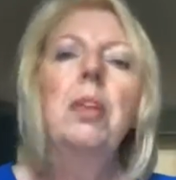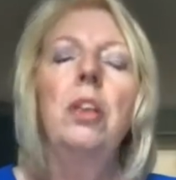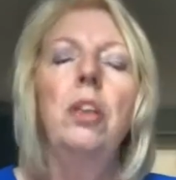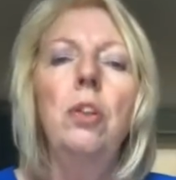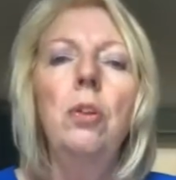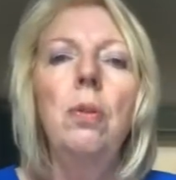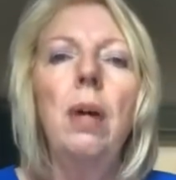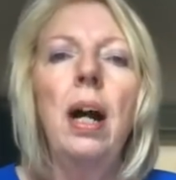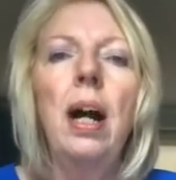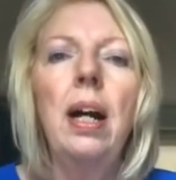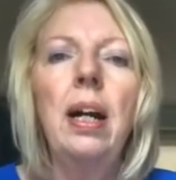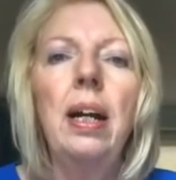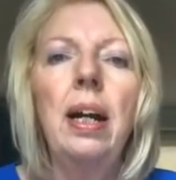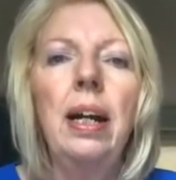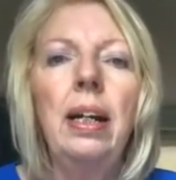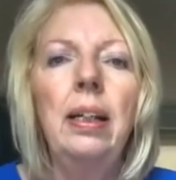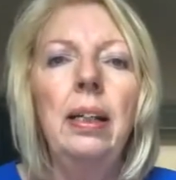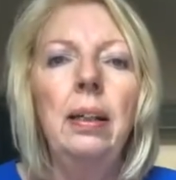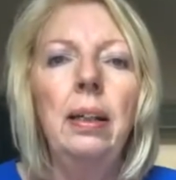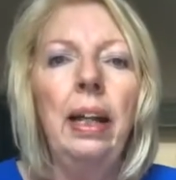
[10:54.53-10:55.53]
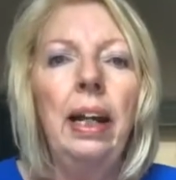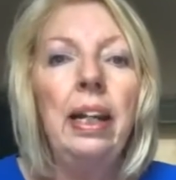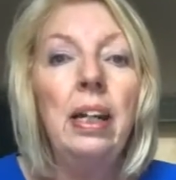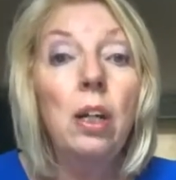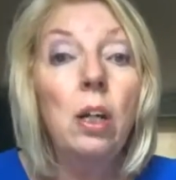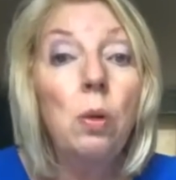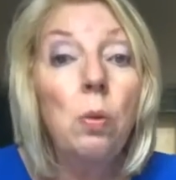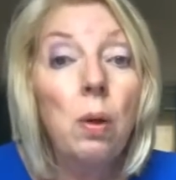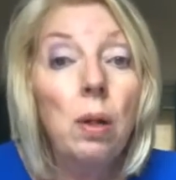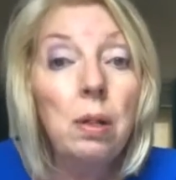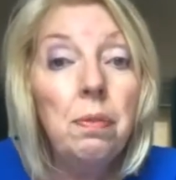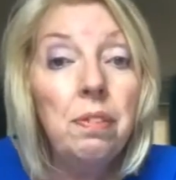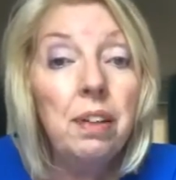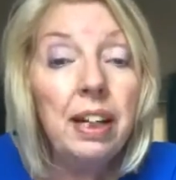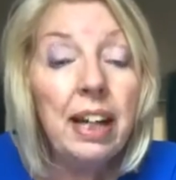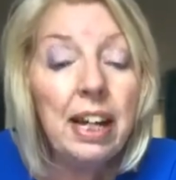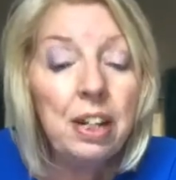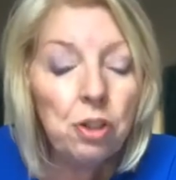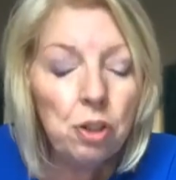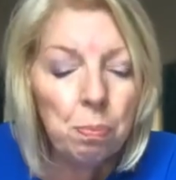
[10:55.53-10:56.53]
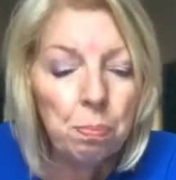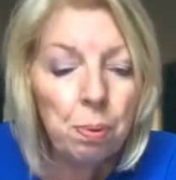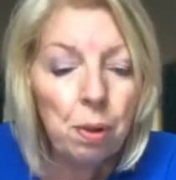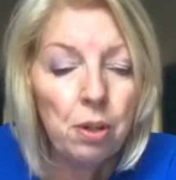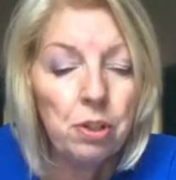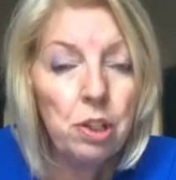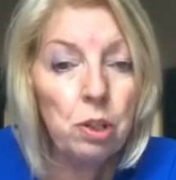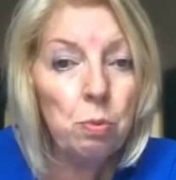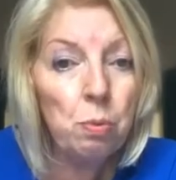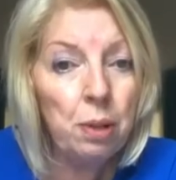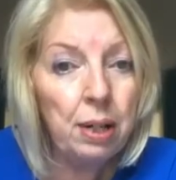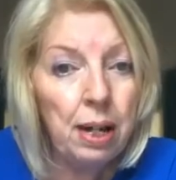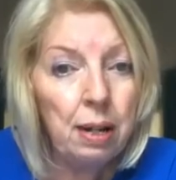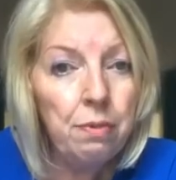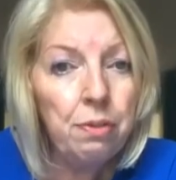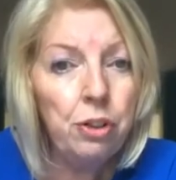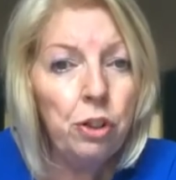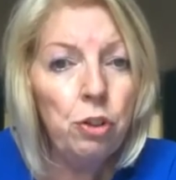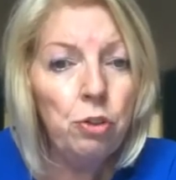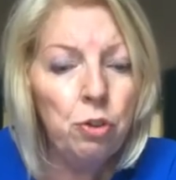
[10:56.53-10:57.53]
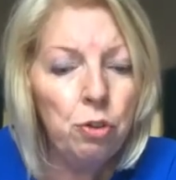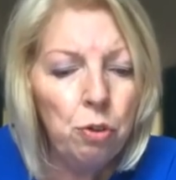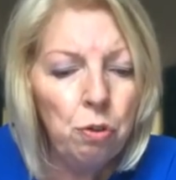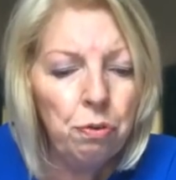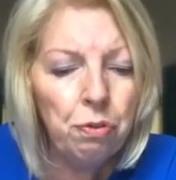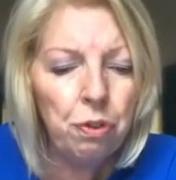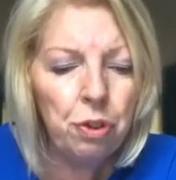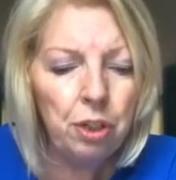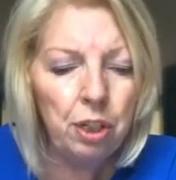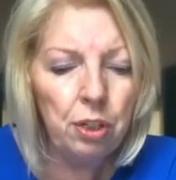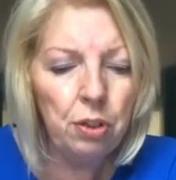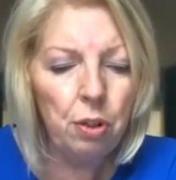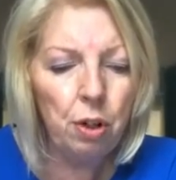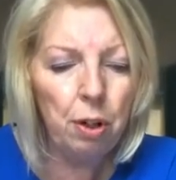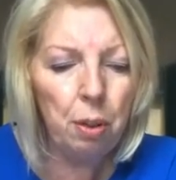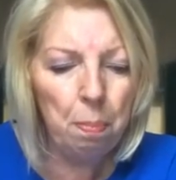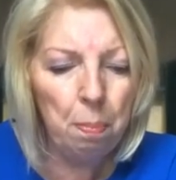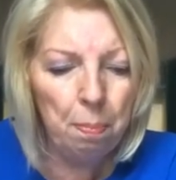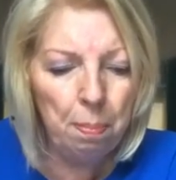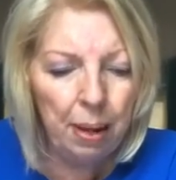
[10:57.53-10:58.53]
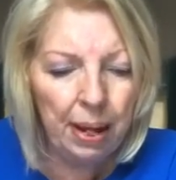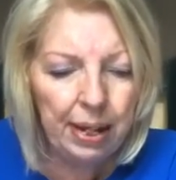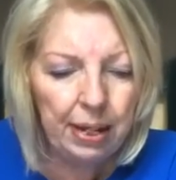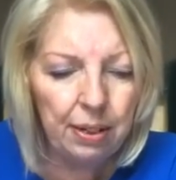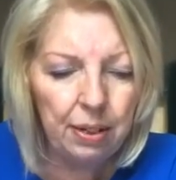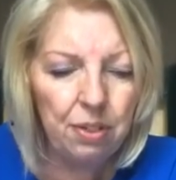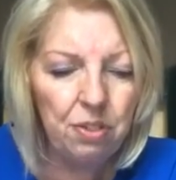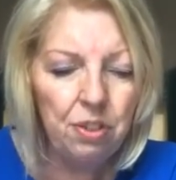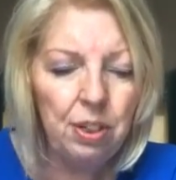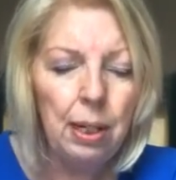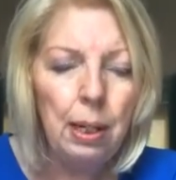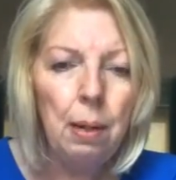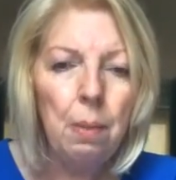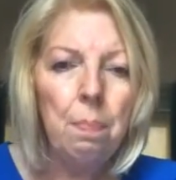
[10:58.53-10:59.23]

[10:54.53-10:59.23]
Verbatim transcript: You are uh, in a qualification process. Whatever you do for the Lord matters.